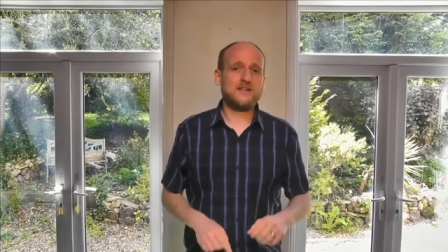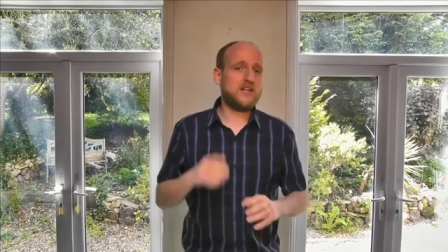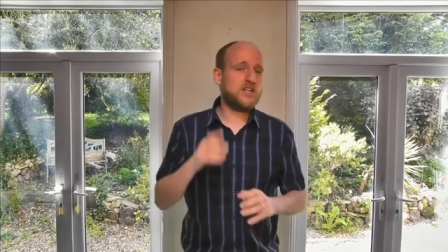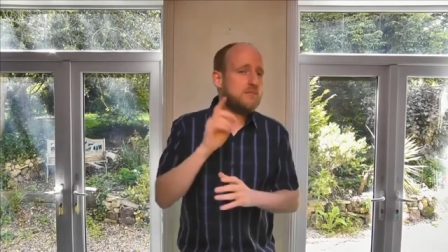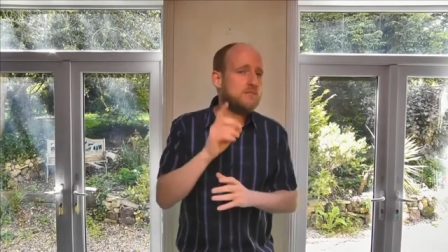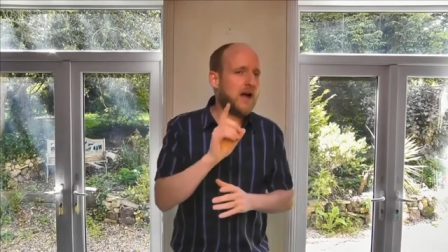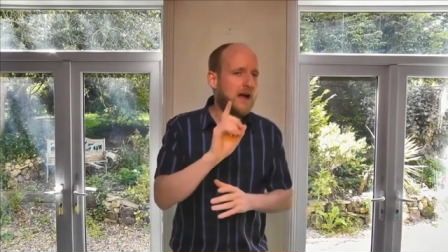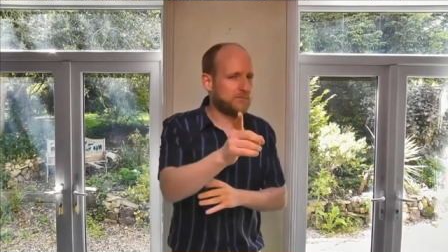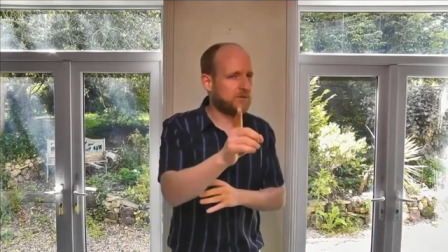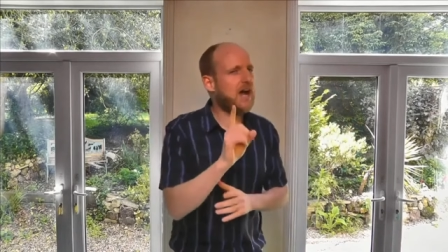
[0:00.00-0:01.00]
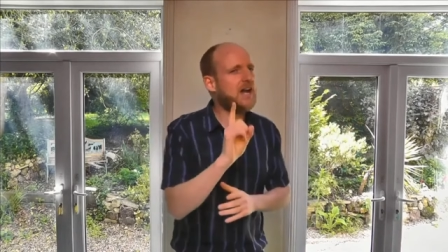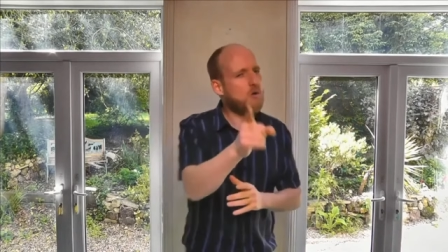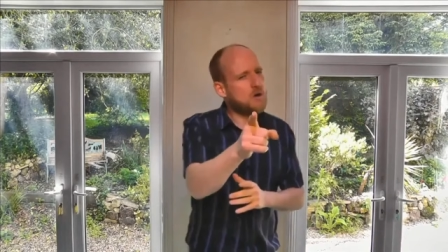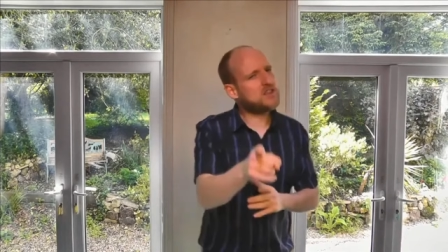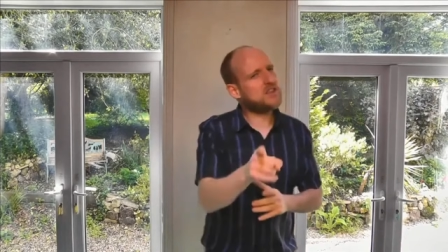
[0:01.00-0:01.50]
Now, you, I
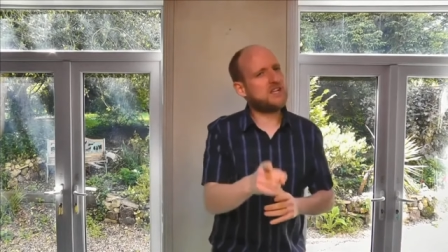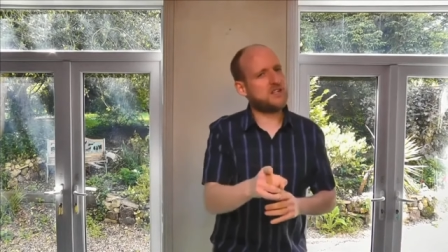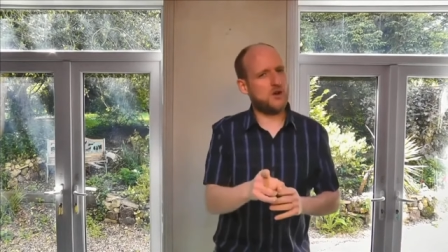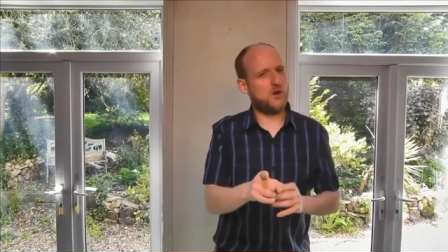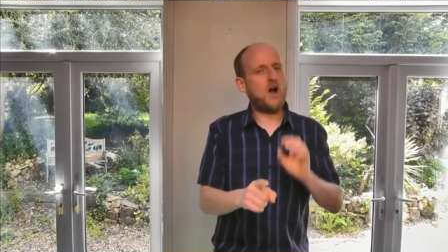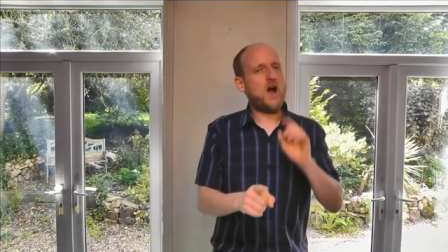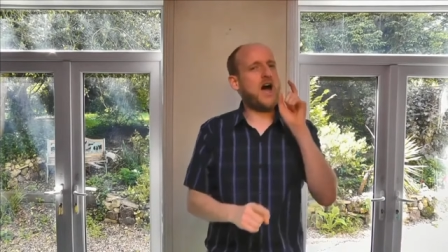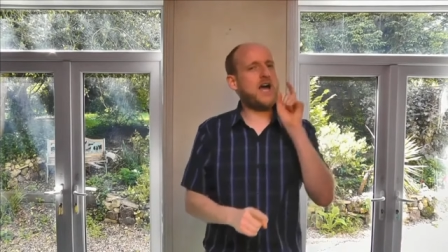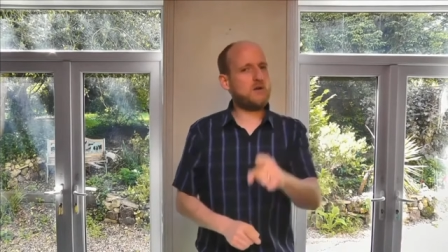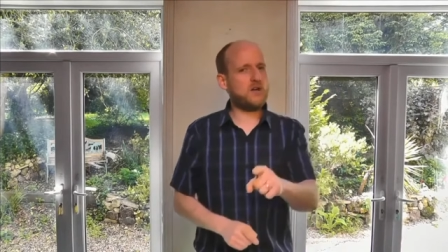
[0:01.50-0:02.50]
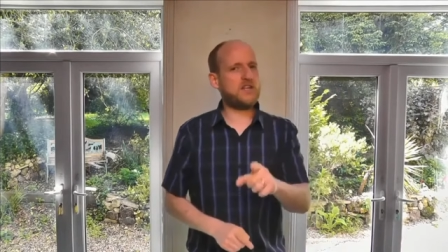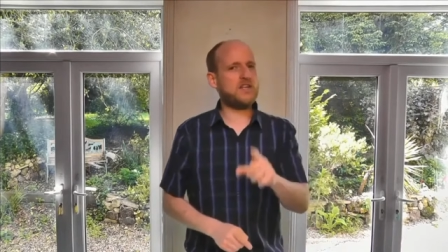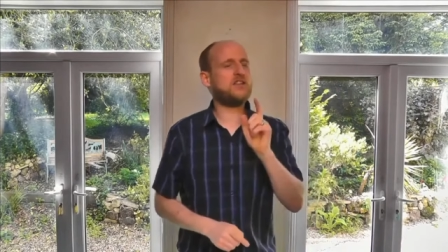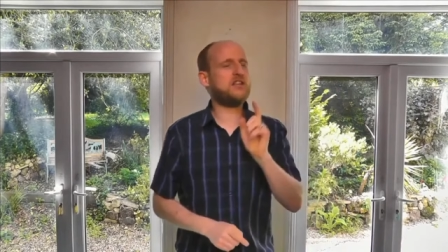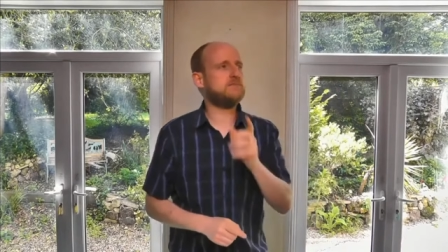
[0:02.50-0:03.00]
know what you're thinking, though. I know what you're
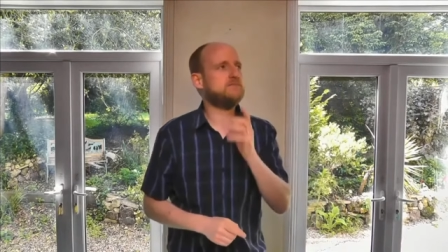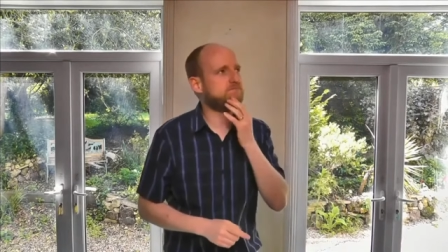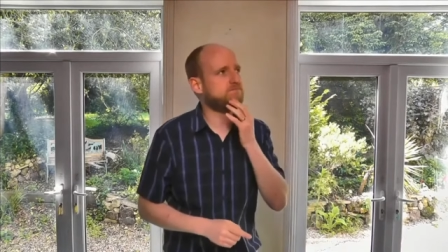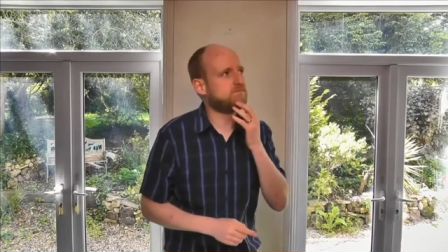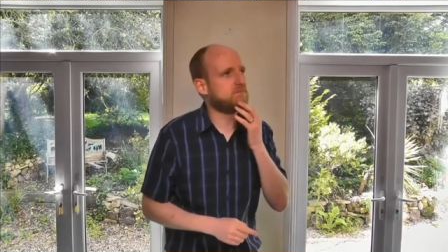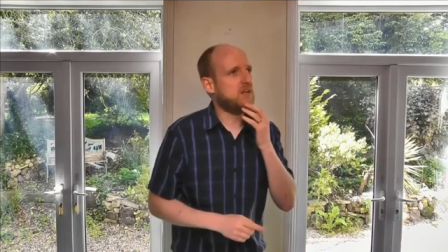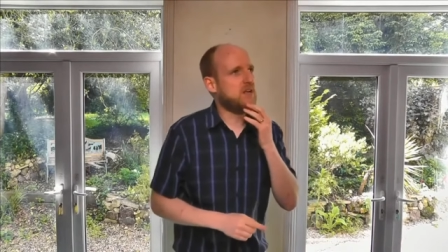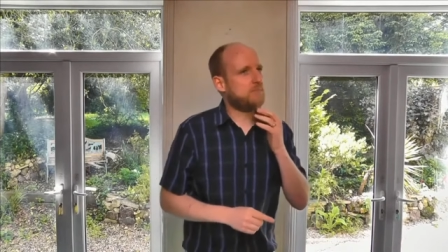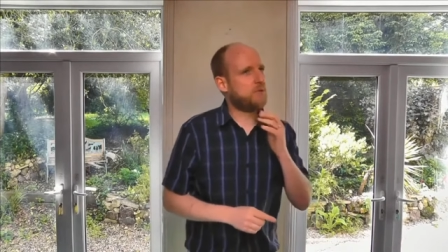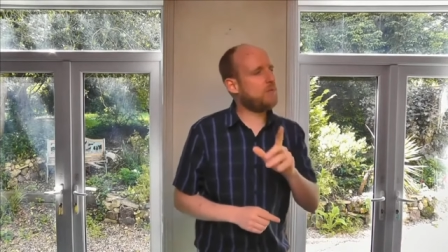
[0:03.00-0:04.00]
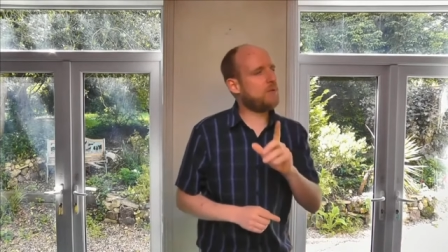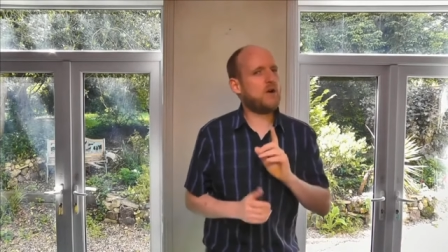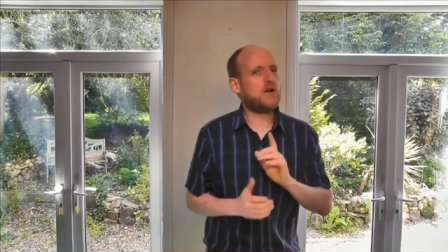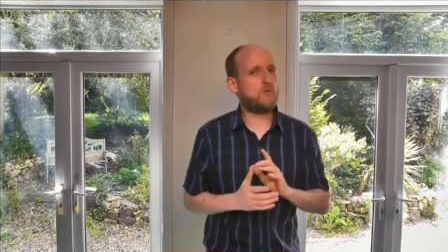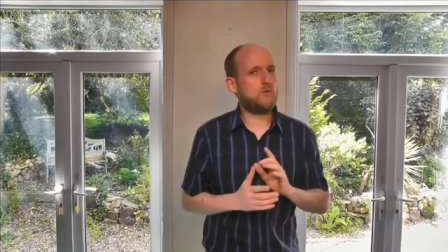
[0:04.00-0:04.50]
thinking. You're thinking, hmm Paul, but
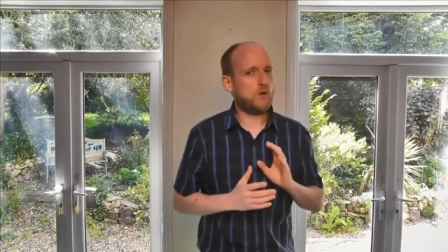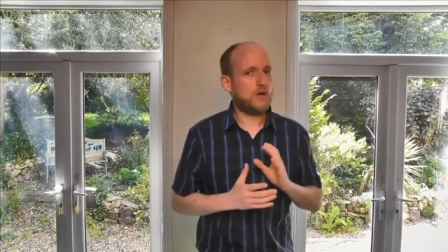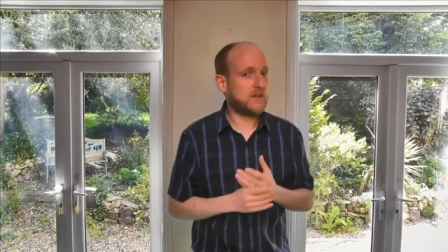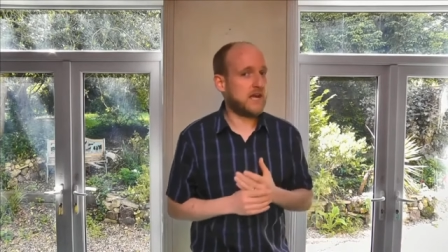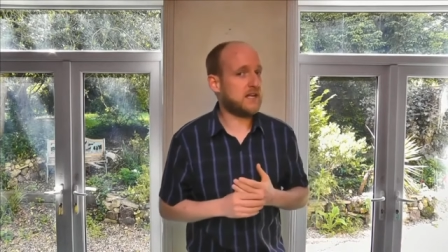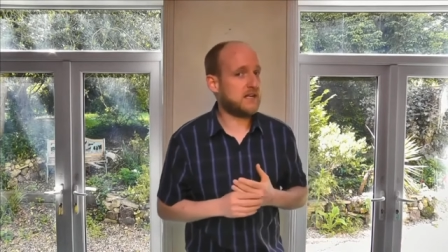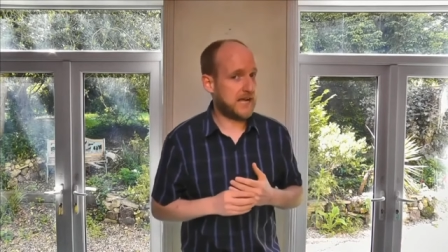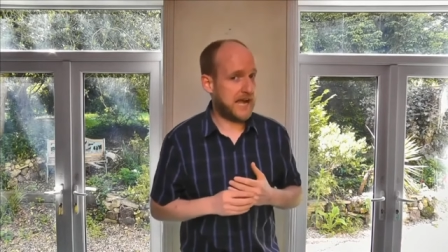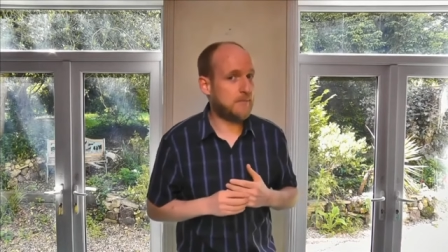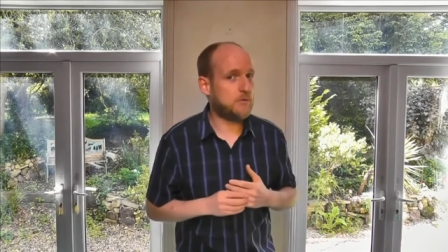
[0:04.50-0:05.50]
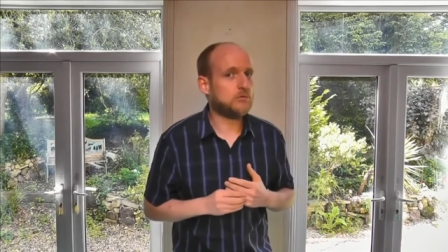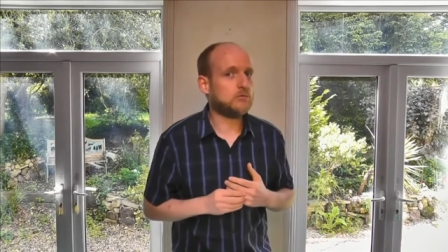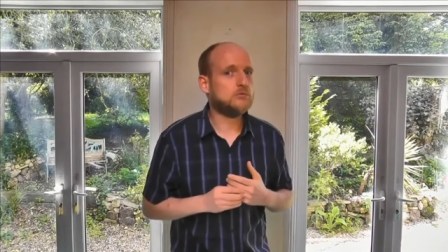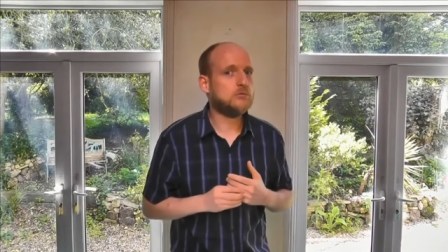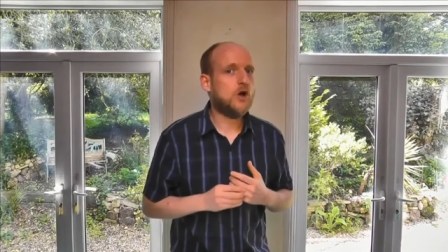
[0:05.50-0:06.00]
what, what if they had a camel